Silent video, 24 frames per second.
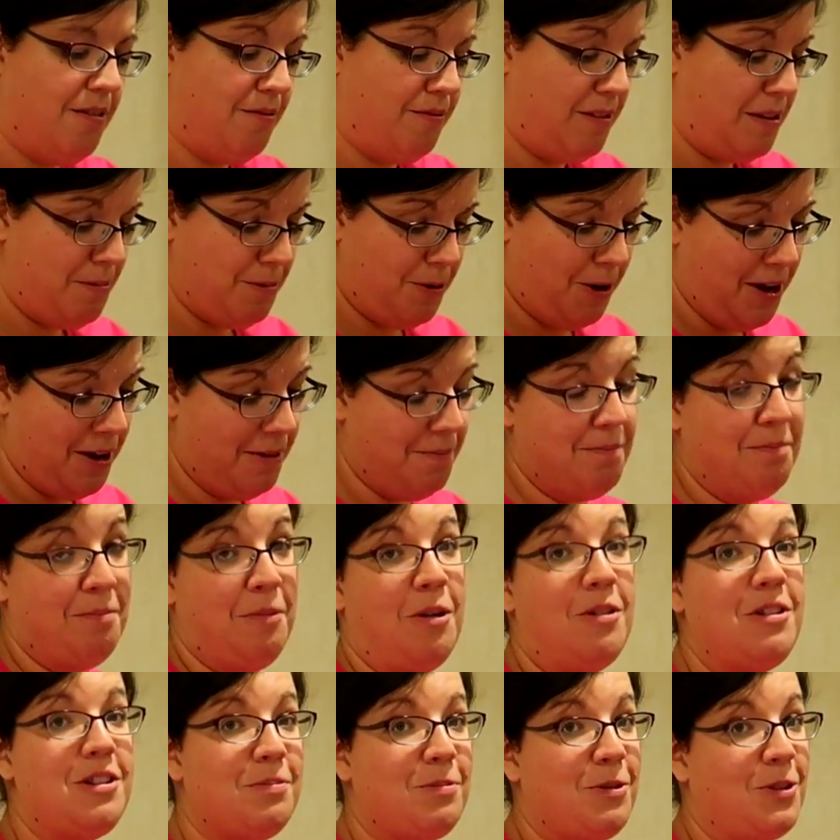We brought
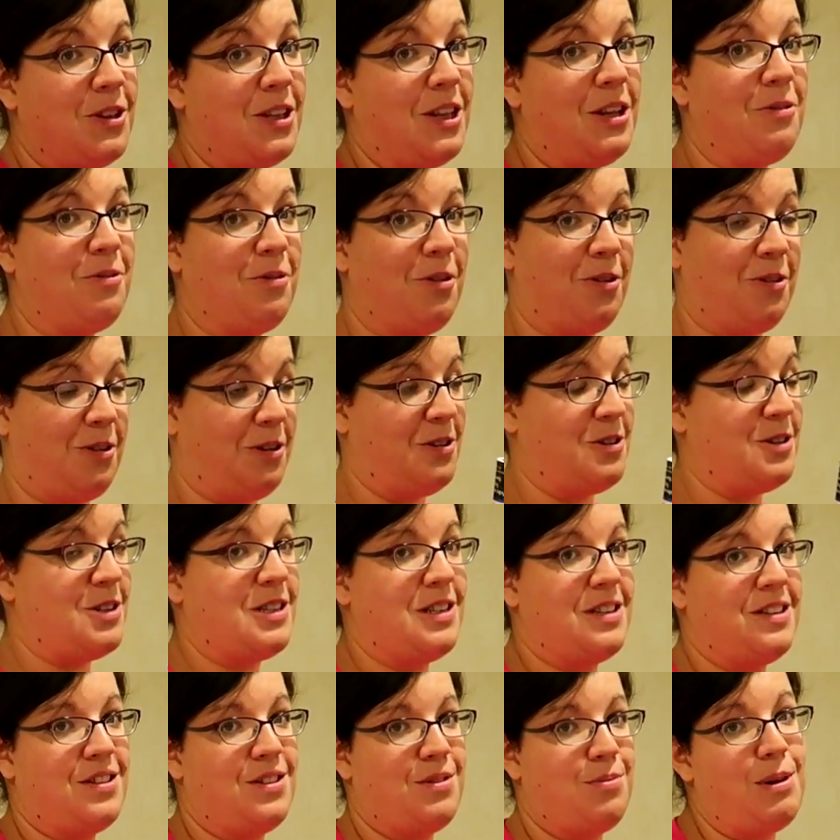multiple lint rollers
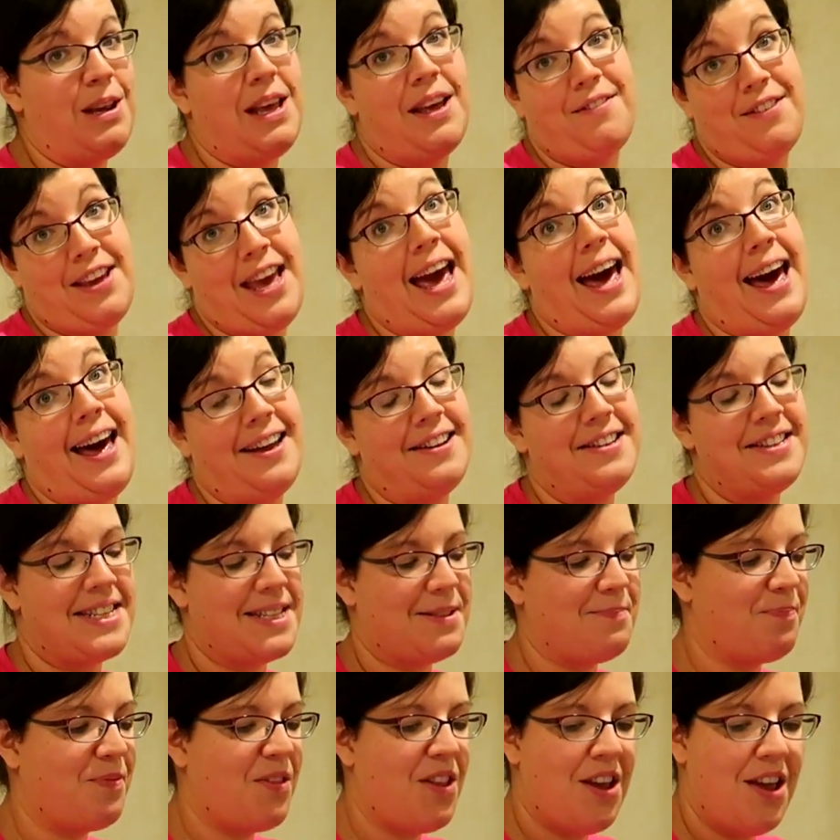because we have cats,
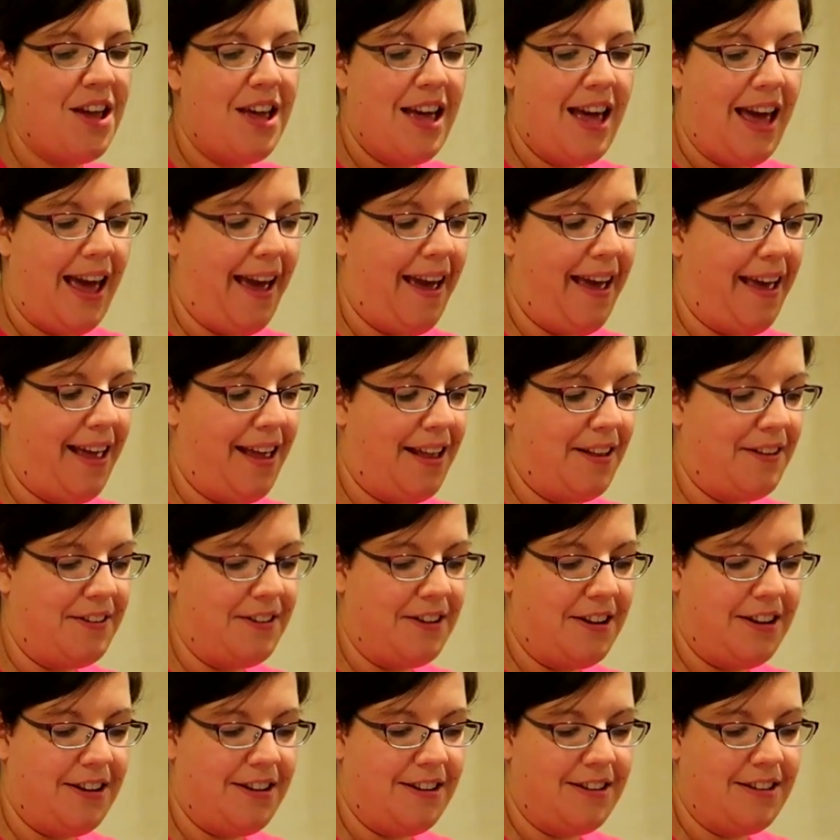
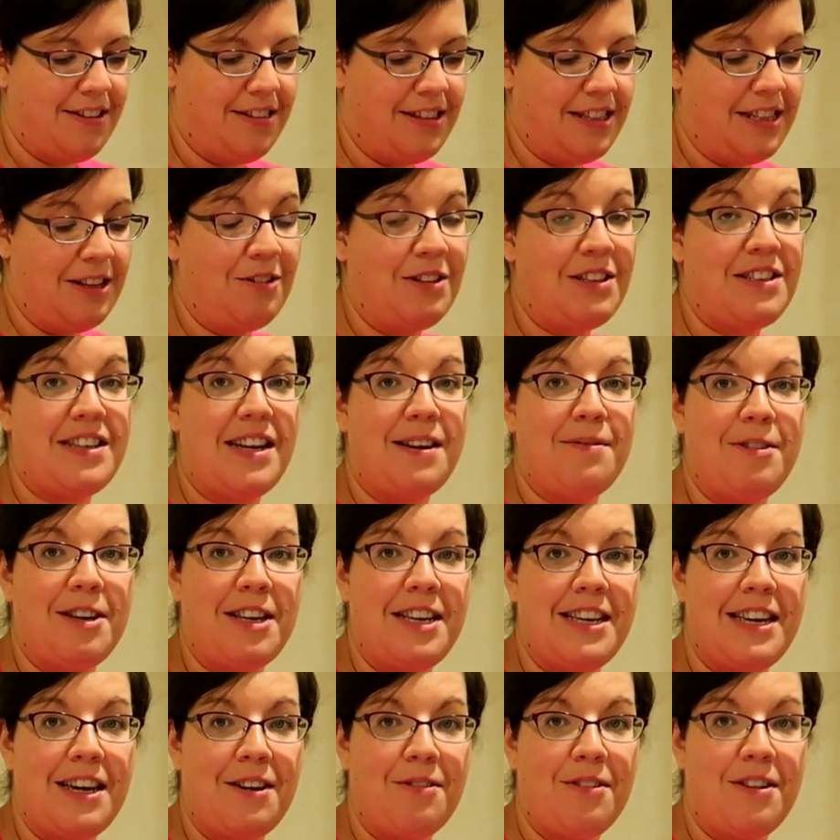and the only time we
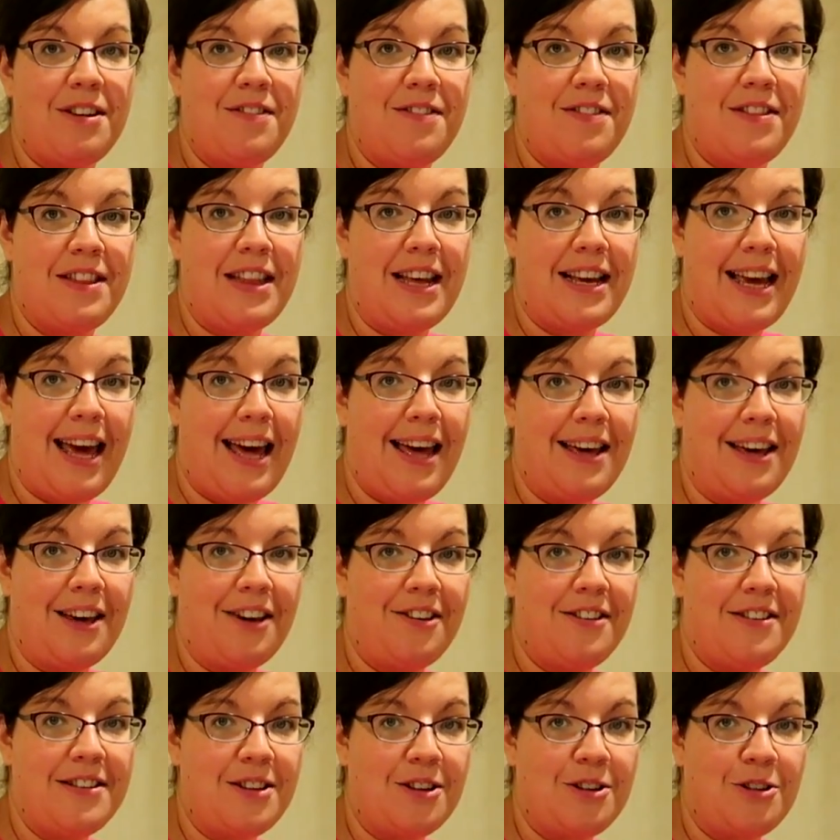can get rid of the cat
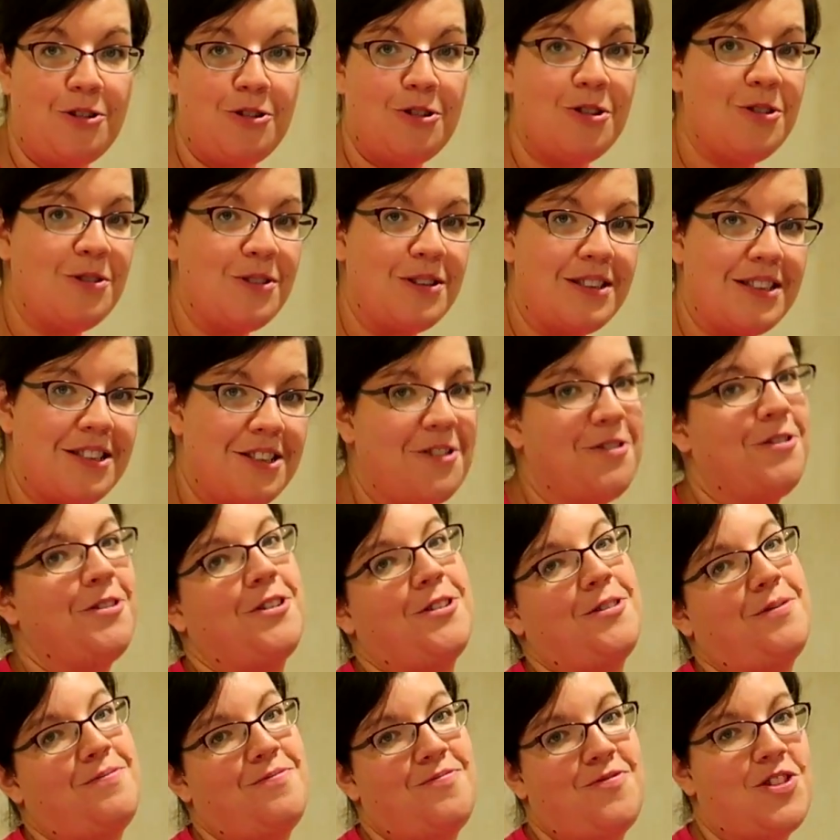hair is on a cruise
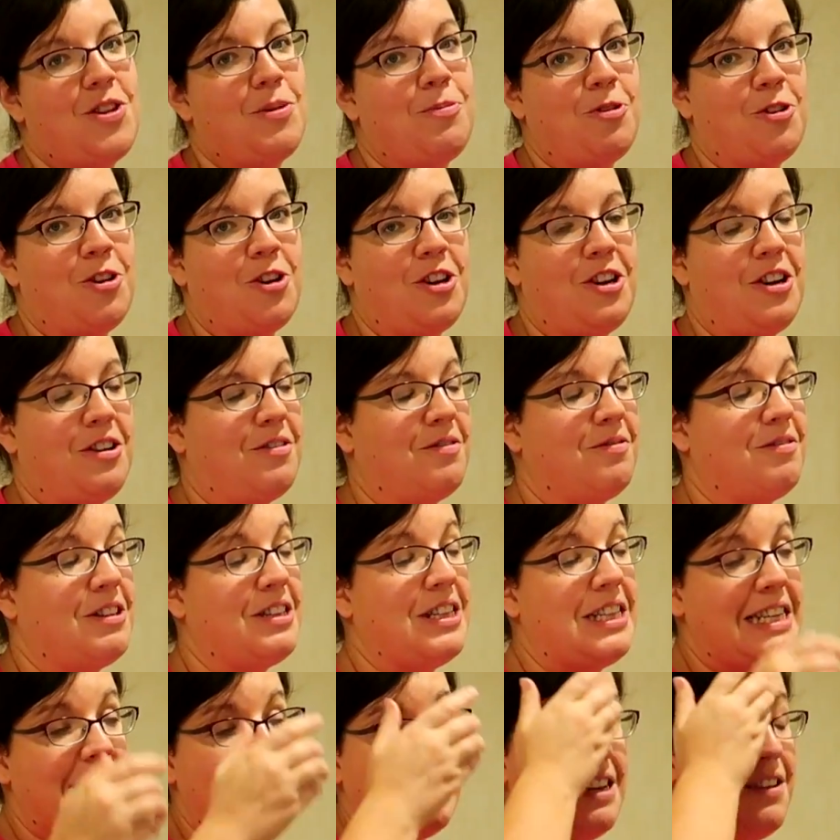or somewhere in a
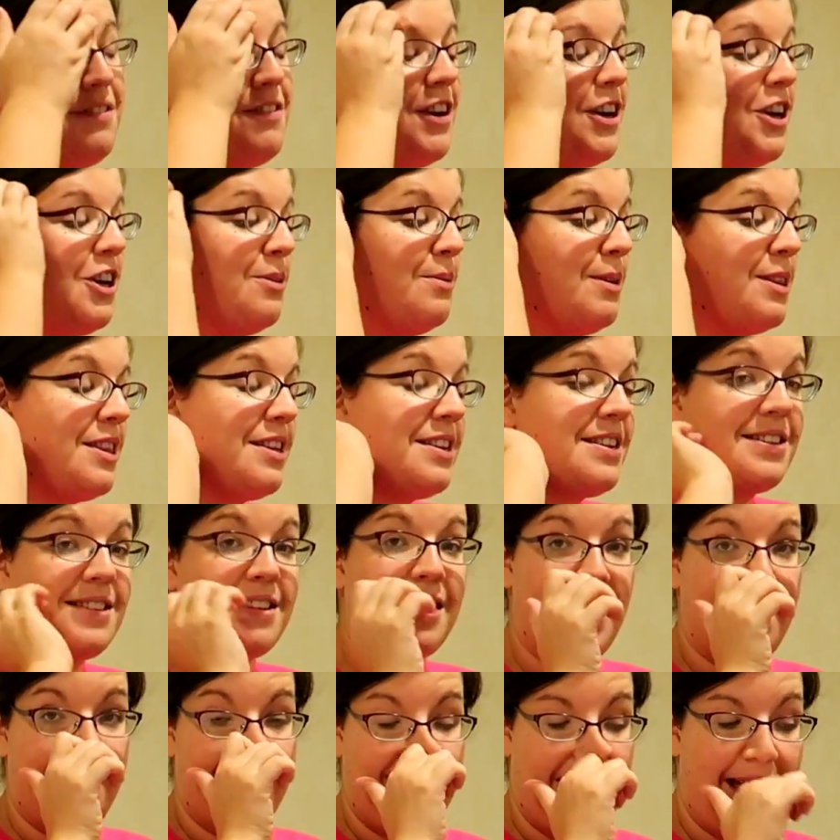clean environment that does
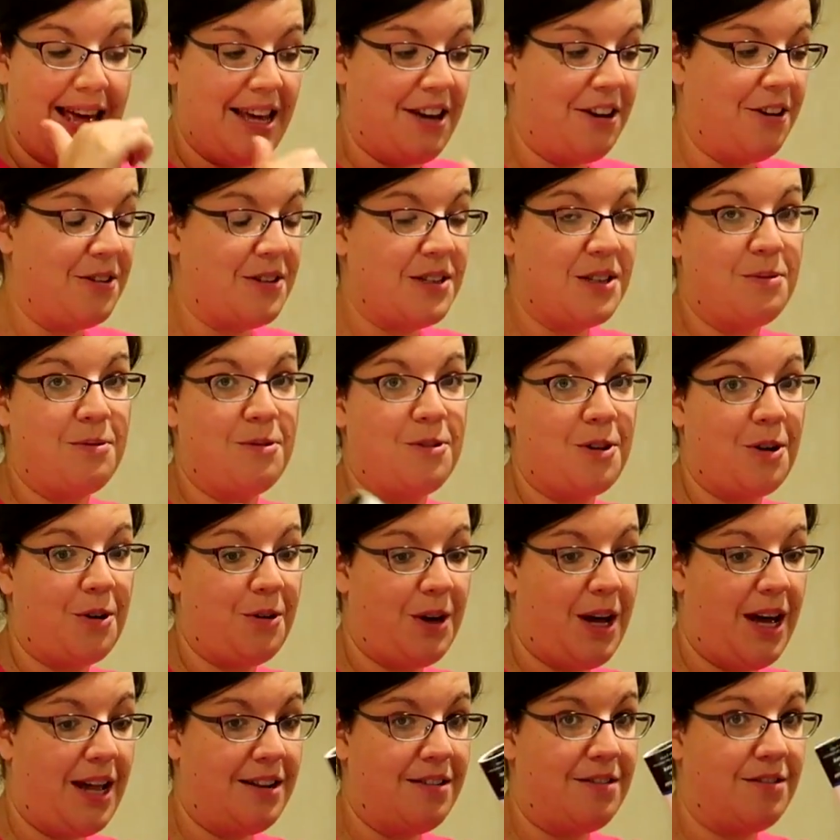not have cat hair, so we'll go
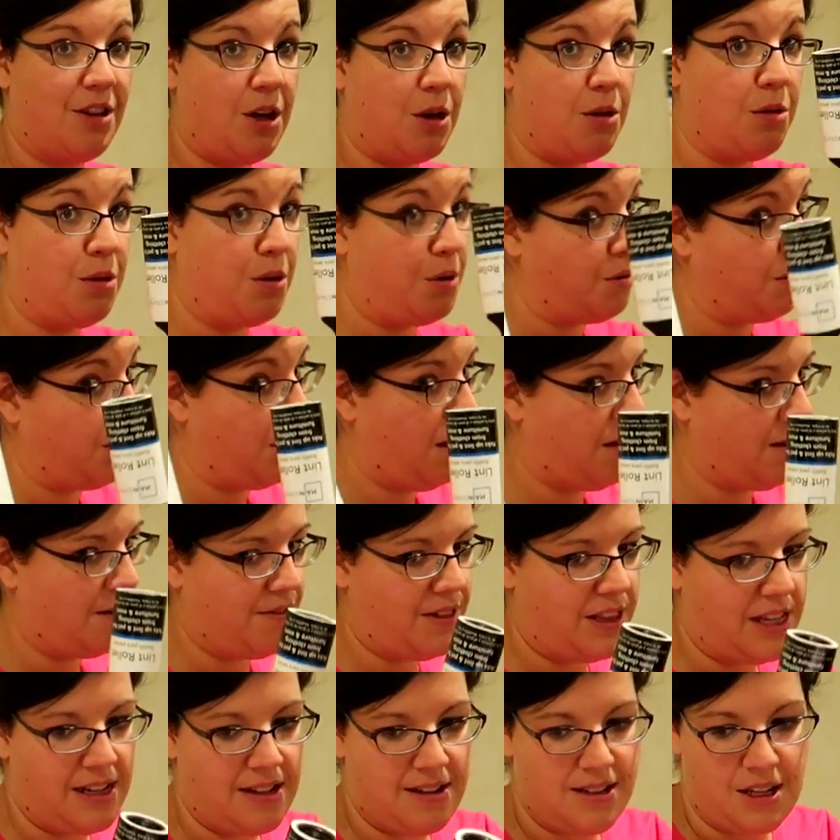ahead and go through a lot
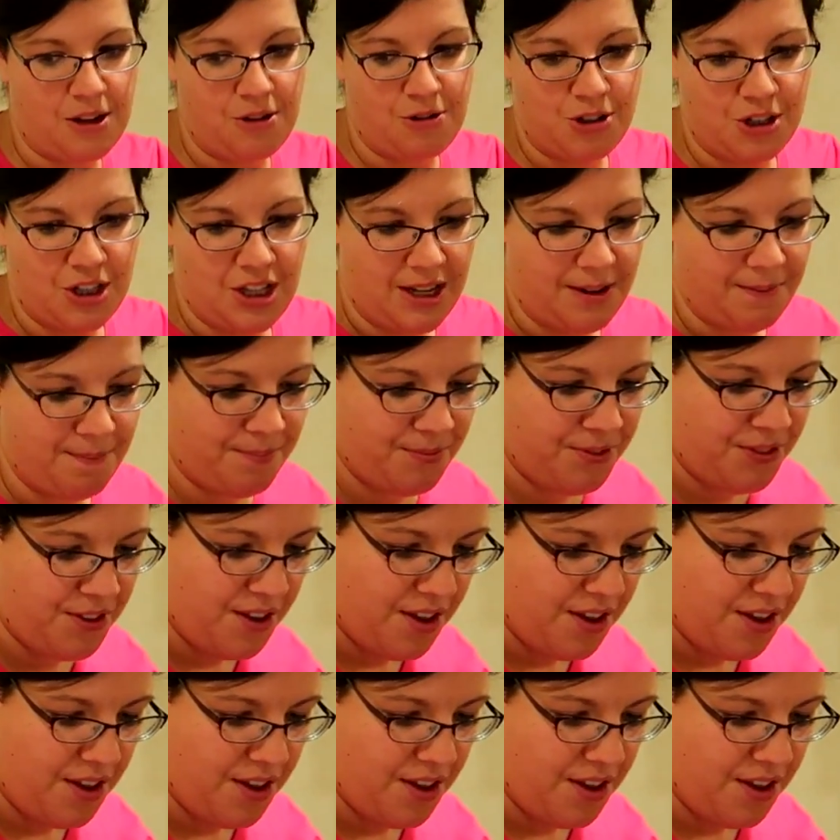of these usually.